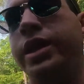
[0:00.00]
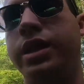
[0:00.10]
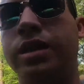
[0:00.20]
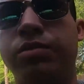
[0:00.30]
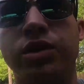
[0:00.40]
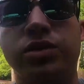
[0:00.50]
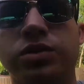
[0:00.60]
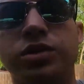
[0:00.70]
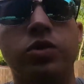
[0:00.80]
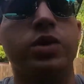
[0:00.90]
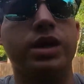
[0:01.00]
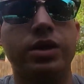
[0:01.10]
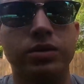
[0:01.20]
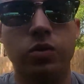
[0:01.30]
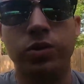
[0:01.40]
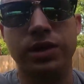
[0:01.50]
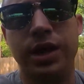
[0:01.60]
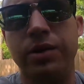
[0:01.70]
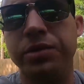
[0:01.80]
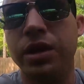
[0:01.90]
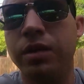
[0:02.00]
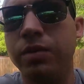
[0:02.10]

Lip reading: in the compressor is going out, or is out,